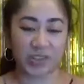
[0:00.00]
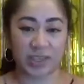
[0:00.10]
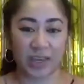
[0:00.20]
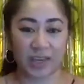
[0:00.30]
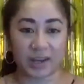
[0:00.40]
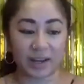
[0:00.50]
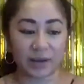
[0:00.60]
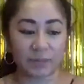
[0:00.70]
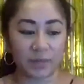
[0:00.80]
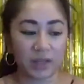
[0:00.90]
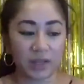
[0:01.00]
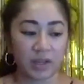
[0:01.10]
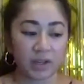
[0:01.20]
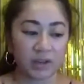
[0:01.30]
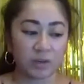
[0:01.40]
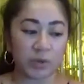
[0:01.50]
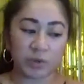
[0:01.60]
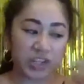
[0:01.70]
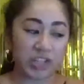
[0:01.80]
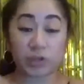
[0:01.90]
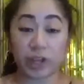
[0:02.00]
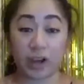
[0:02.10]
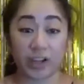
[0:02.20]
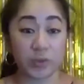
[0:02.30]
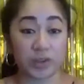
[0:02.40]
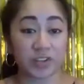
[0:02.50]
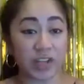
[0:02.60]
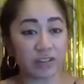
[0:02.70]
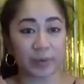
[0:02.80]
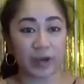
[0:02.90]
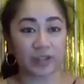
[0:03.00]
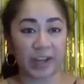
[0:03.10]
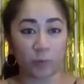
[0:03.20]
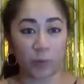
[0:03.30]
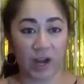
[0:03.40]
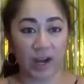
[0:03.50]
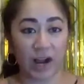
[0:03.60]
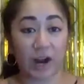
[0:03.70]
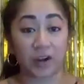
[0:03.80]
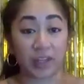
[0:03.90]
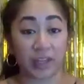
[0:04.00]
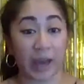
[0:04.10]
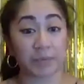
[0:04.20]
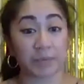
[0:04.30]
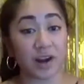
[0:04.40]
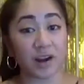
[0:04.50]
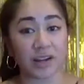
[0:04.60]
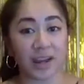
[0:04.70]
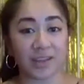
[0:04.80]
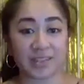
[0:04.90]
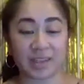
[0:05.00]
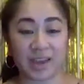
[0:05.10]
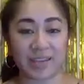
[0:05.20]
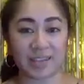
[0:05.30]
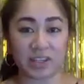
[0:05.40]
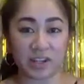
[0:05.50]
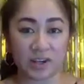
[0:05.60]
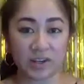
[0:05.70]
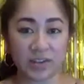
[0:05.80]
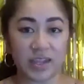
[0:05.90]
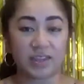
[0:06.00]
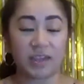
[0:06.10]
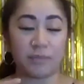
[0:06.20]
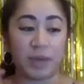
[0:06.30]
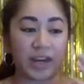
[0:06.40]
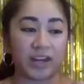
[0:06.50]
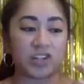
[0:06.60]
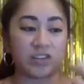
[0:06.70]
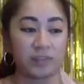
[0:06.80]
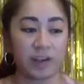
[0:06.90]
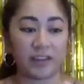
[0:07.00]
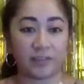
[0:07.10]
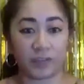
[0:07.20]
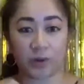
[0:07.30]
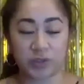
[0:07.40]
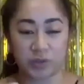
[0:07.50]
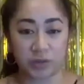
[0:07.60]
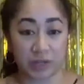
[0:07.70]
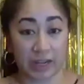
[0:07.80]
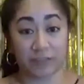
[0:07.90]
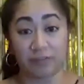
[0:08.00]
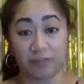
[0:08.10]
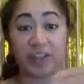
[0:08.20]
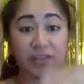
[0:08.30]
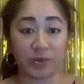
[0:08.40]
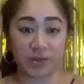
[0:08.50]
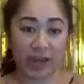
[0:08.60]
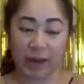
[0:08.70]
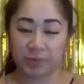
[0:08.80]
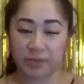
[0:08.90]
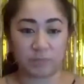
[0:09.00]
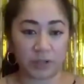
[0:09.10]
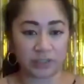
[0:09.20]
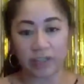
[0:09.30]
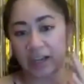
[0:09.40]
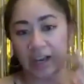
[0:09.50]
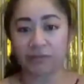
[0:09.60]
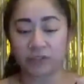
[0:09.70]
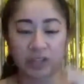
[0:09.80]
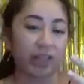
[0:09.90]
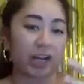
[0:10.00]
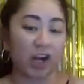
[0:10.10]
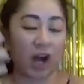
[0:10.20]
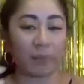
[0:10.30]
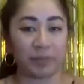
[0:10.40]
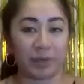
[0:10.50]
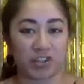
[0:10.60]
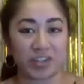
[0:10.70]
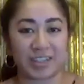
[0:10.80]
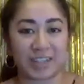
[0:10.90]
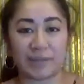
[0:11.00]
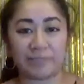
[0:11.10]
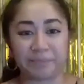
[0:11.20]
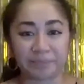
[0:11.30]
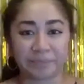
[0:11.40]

set. We were just really honest with ourselves about like where our gaps are as leaders, and then managed to find folks who could kind of fill in those gaps and build like kind of really like a complementary team.